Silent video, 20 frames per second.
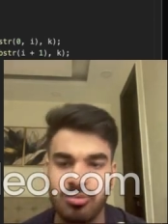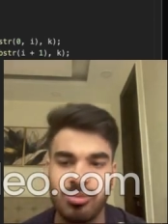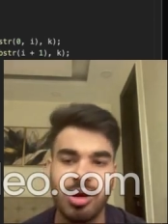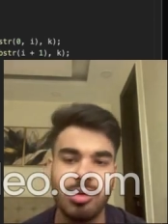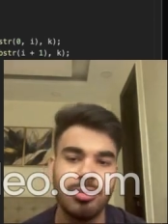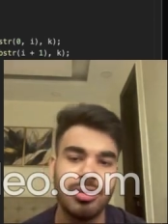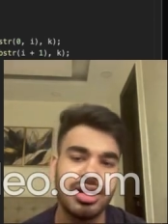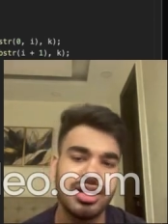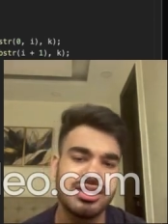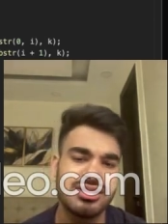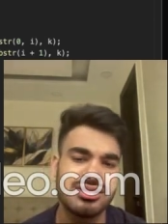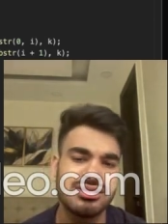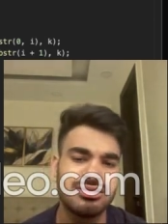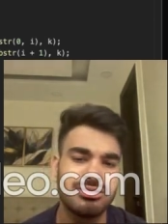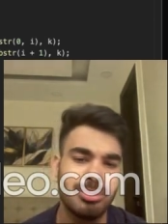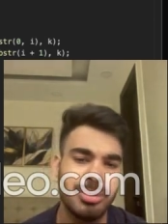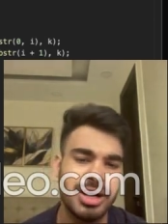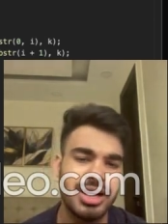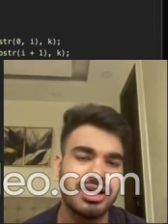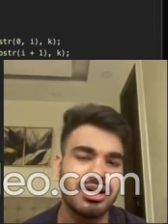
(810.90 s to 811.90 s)
map. It is a
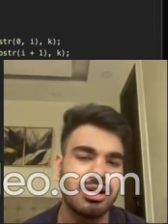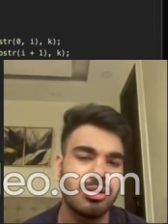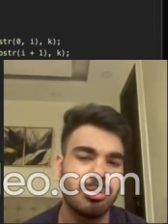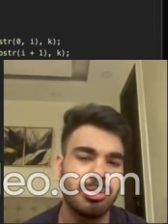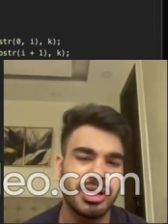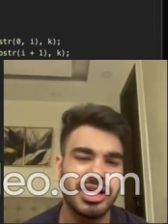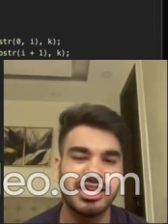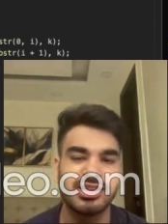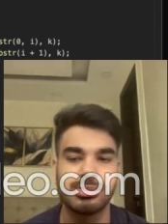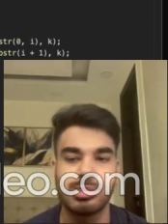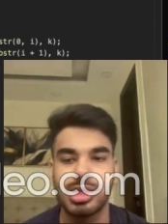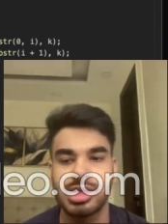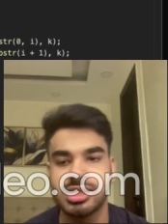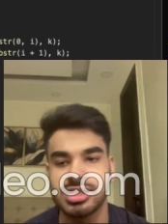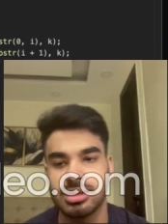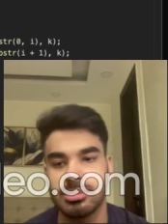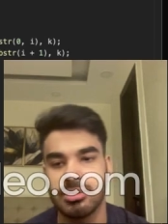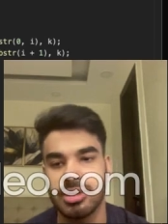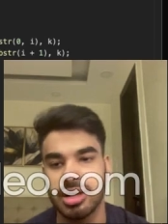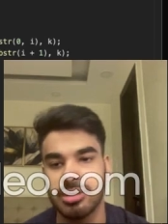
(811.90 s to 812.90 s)
bit complex, but
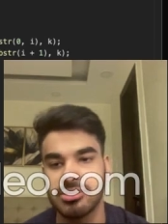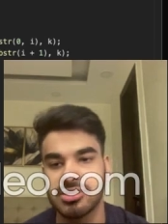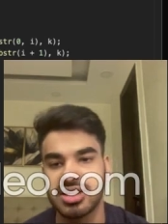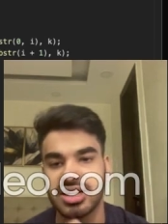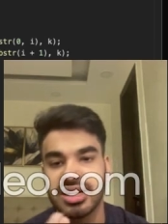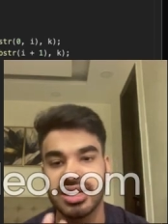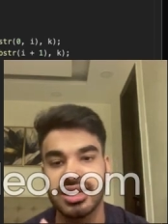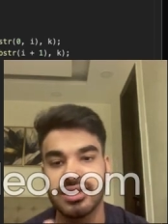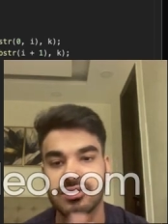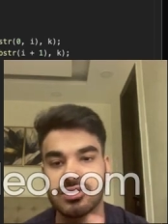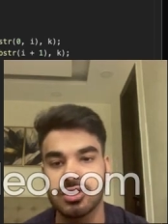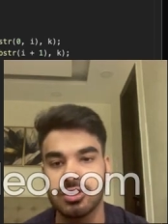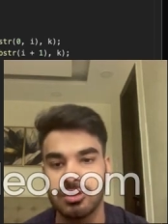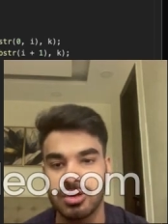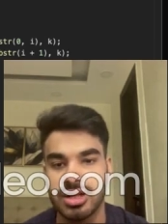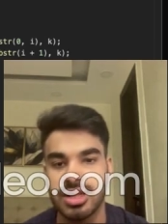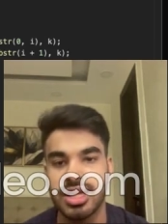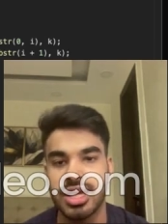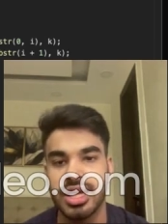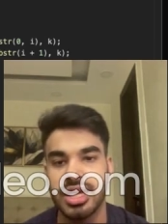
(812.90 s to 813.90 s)
sometimes it gives over
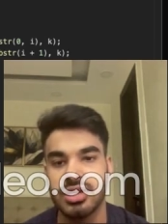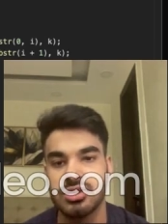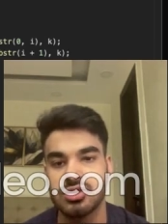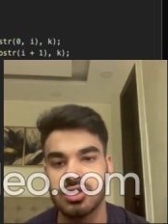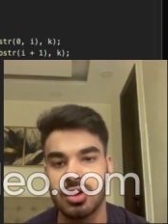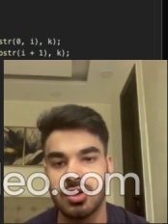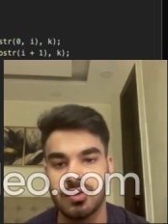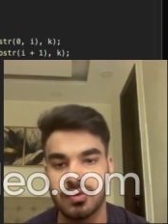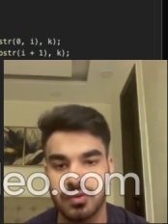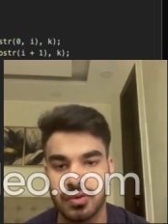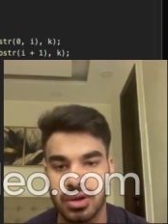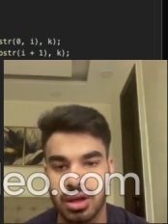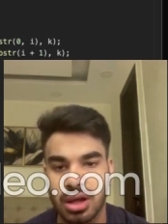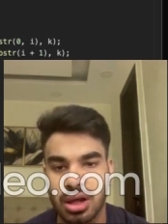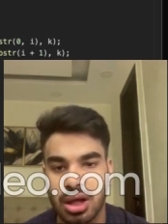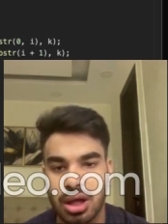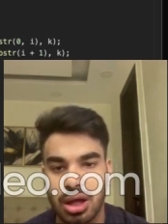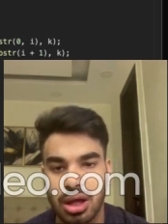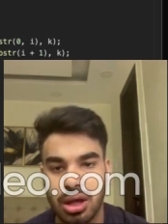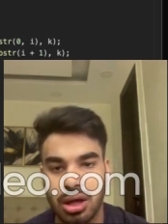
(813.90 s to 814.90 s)
the edge of
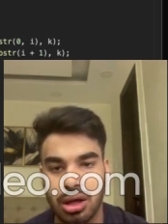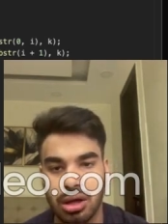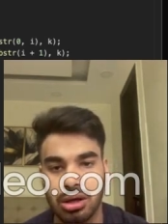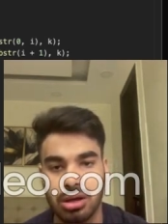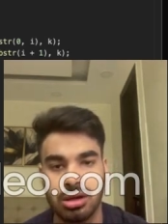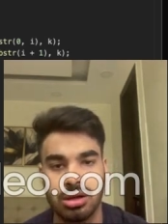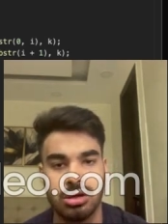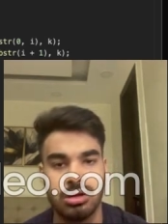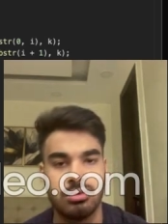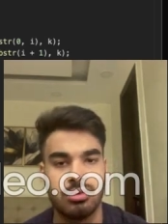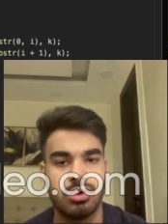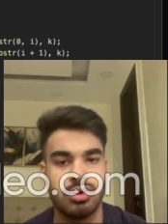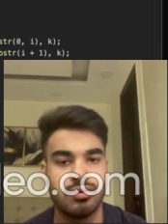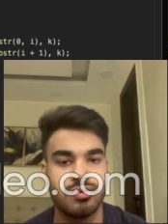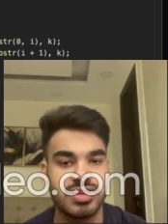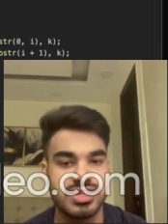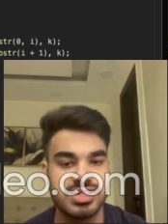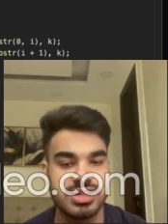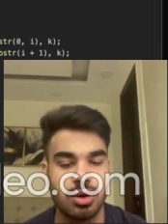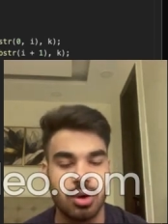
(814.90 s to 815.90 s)
what
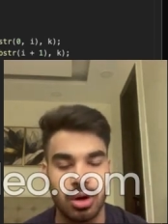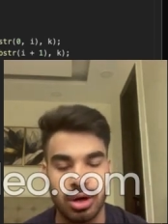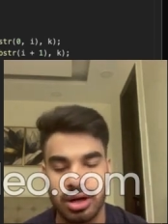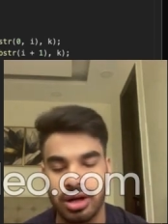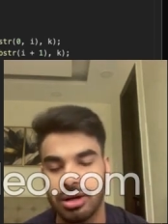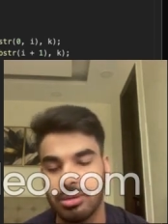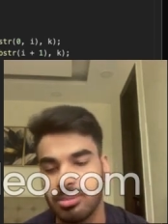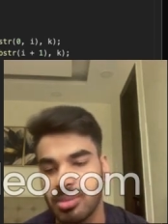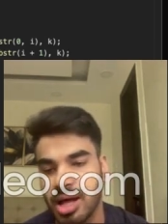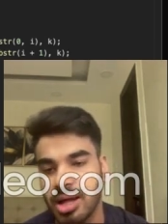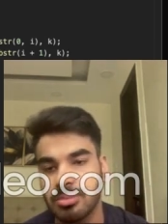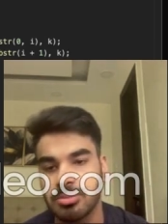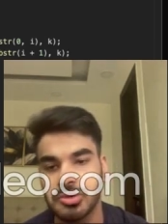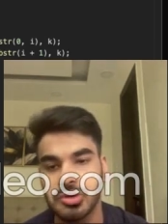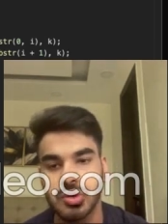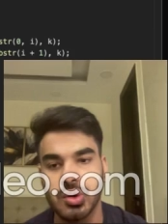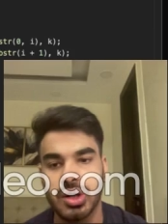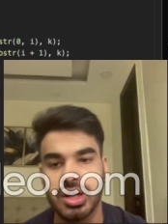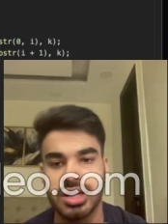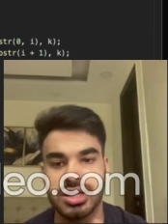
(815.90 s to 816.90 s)
we say ordered map,
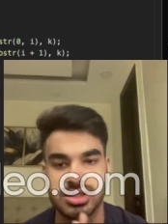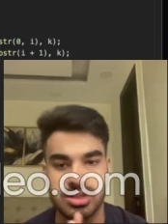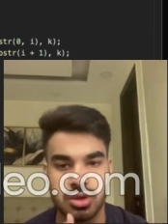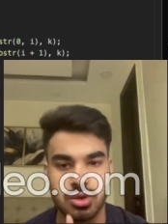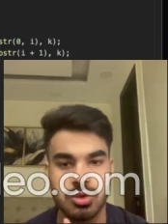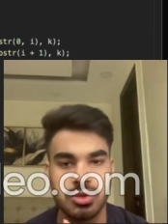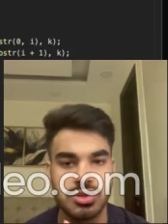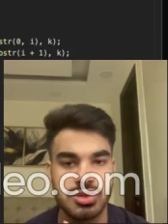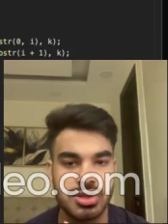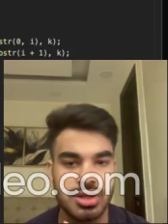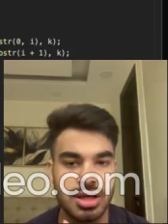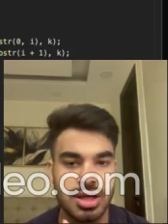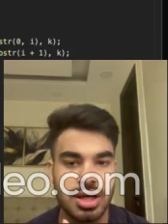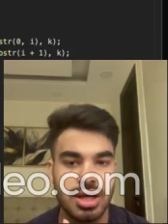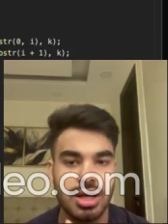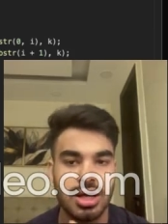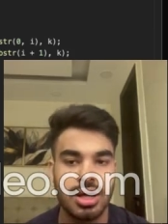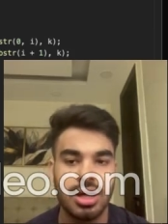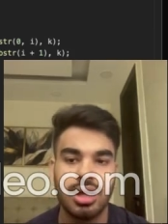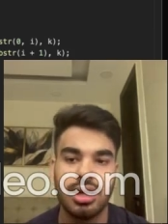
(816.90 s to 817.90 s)
so it is used.
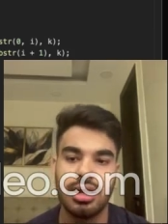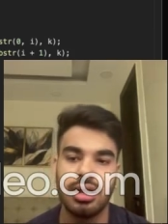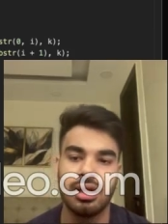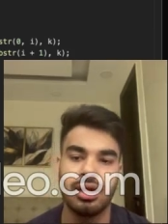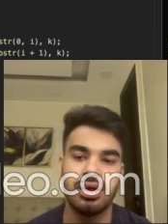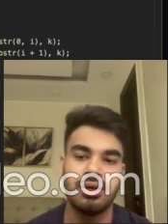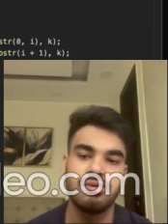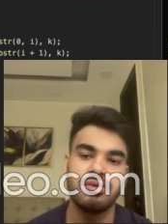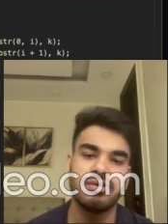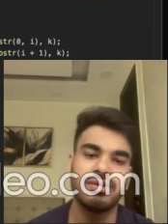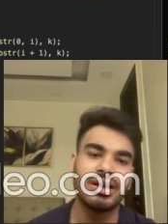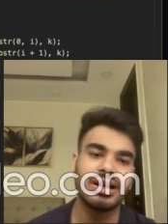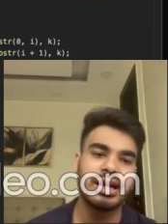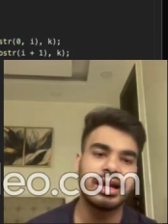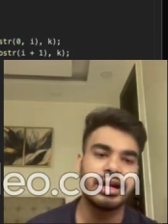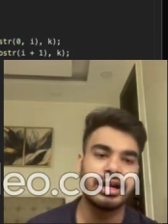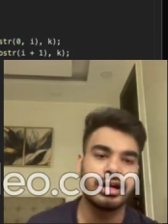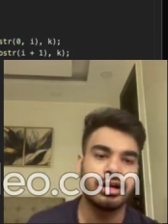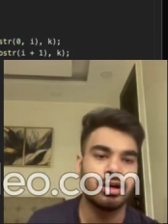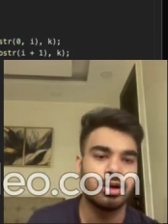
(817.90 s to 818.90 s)
We will
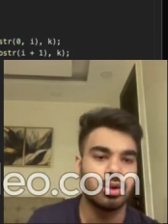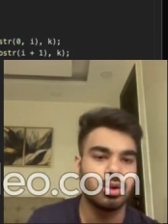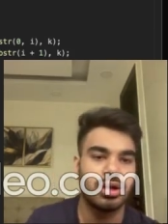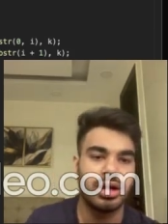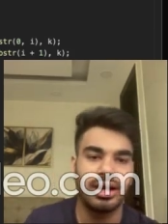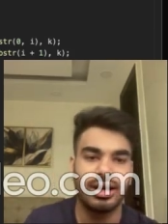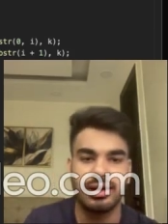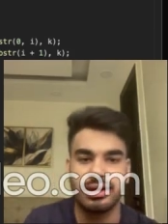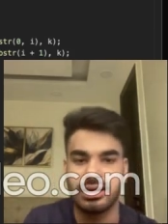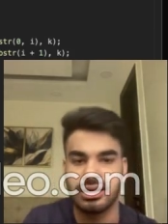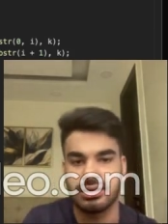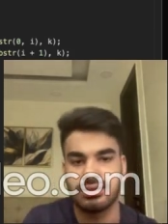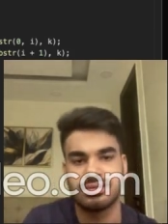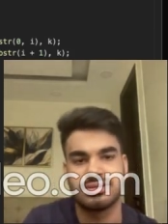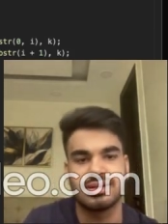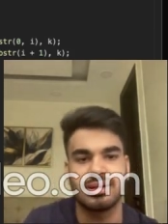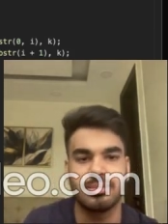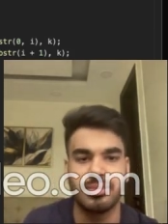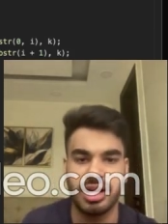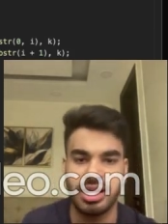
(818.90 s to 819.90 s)
get into that
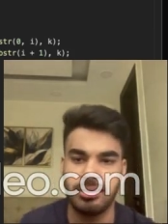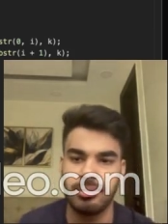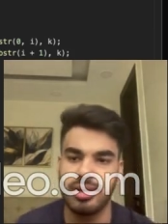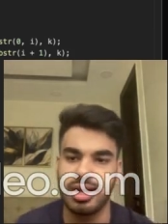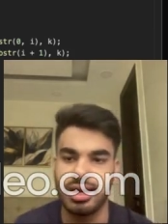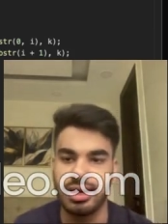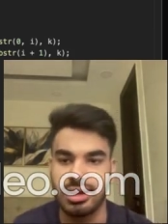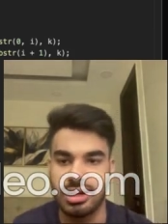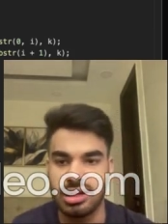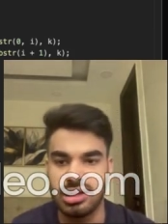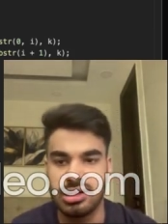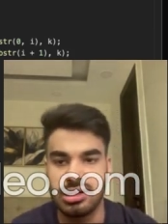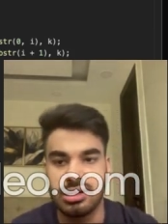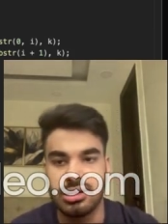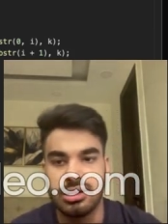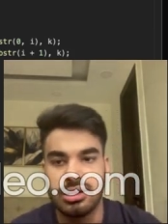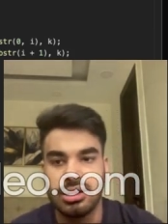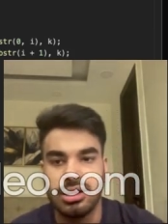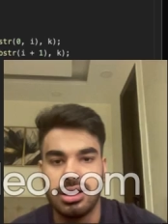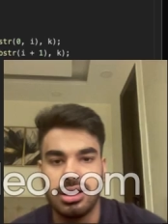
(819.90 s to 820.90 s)
sometime later.
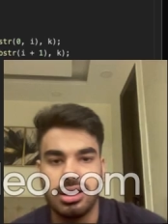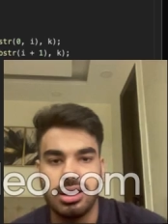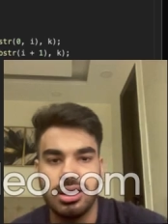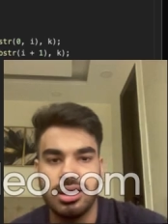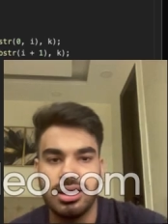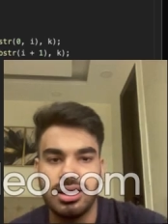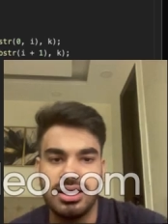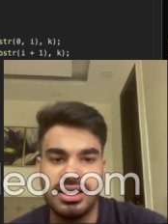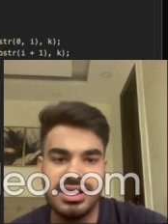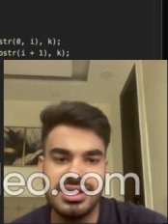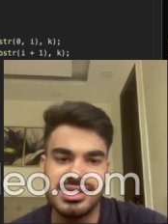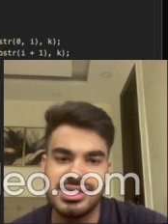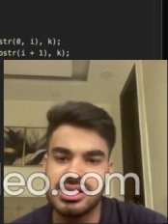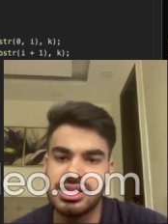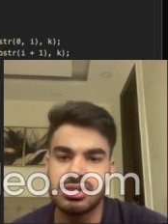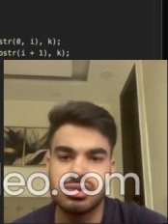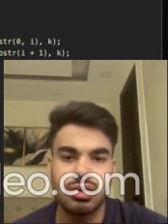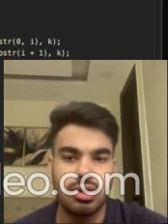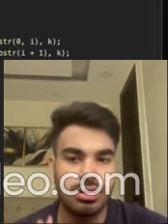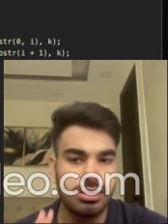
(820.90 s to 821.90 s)
Let's
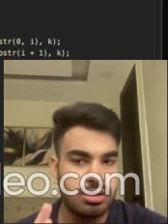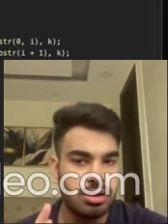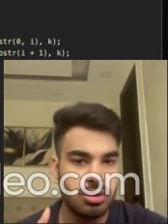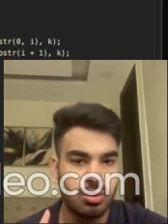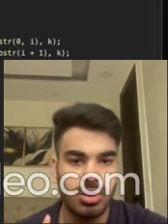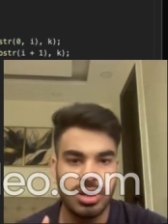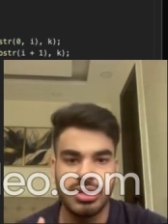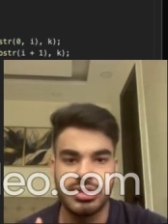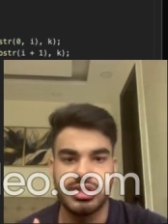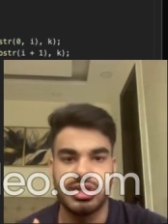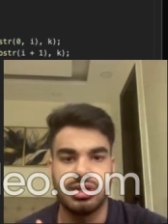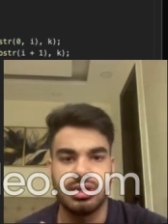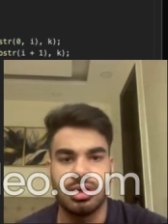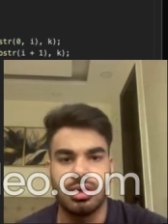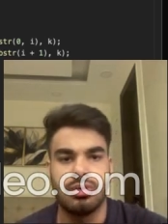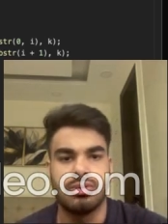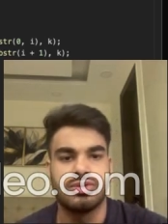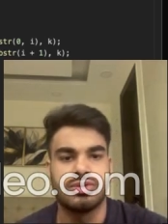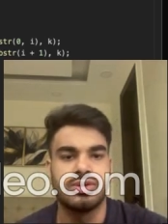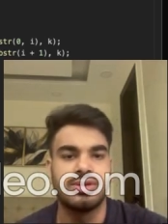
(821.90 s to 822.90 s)
just solve the question
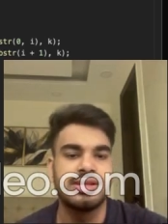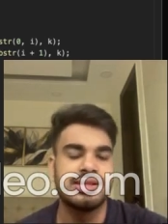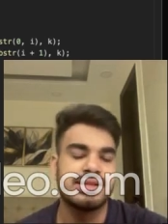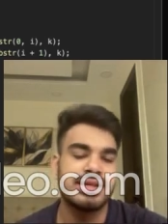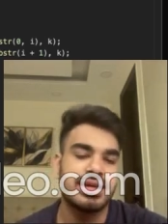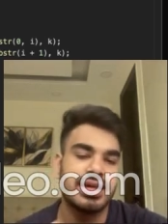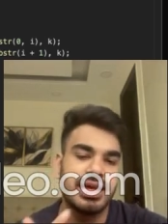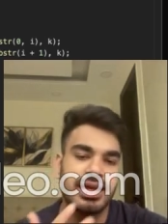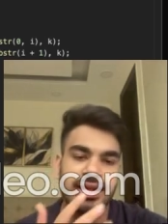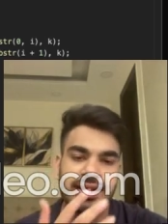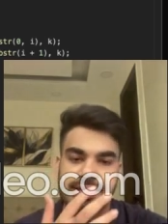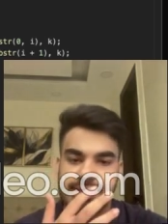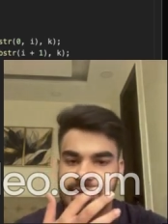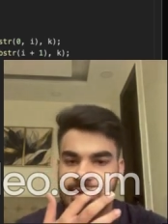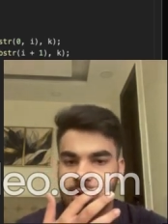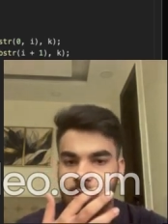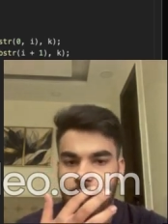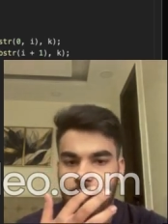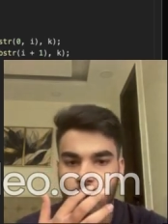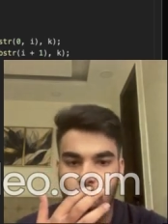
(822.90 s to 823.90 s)
now. So this again is
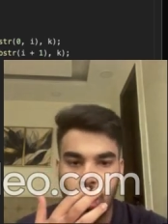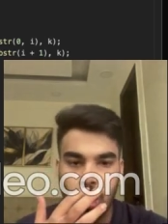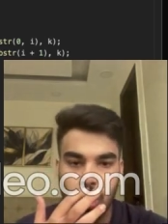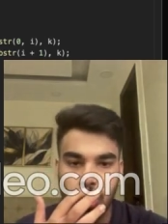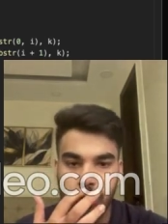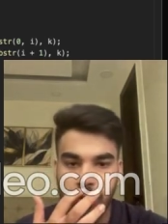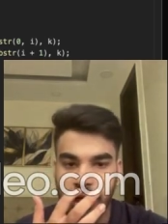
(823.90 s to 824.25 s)
an auto loop